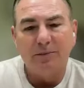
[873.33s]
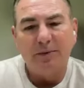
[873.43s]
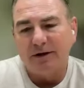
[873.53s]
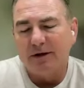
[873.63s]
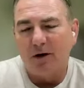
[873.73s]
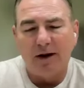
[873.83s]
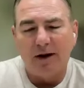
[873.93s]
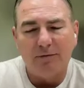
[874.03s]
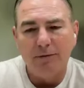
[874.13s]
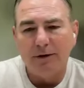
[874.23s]
And especially at
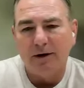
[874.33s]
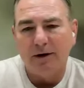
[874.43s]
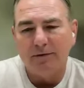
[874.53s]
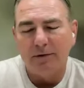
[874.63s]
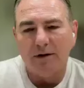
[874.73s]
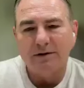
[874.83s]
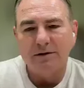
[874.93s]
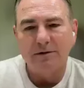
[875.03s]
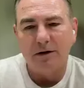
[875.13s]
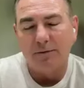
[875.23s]
our level, you know, we've
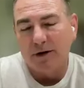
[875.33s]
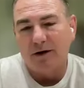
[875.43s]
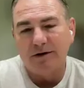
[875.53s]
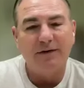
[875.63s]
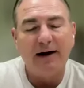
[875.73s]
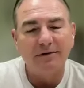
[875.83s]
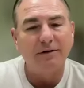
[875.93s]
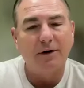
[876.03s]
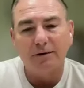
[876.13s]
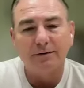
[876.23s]
lost, you know, we lost
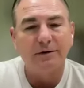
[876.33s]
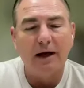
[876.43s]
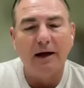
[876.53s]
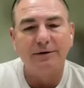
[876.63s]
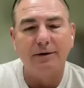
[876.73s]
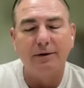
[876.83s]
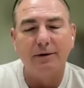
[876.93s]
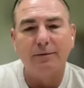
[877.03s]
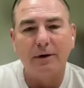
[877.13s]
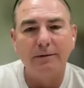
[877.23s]
five starters
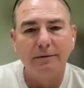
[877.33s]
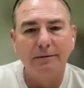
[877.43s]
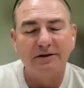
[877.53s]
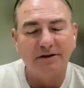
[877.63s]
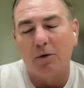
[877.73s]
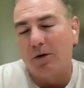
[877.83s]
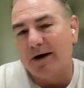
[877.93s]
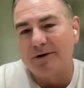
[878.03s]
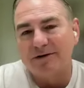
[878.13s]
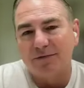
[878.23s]
last year that went hmm.
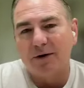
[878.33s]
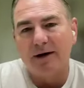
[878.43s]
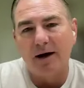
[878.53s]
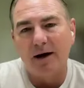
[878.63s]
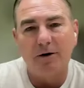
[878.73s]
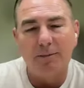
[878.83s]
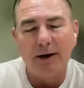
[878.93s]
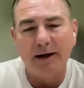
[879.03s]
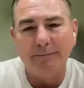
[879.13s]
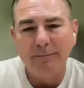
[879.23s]
somewhere else for
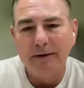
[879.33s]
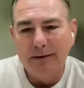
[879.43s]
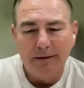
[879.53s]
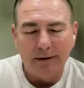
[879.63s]
NIL money.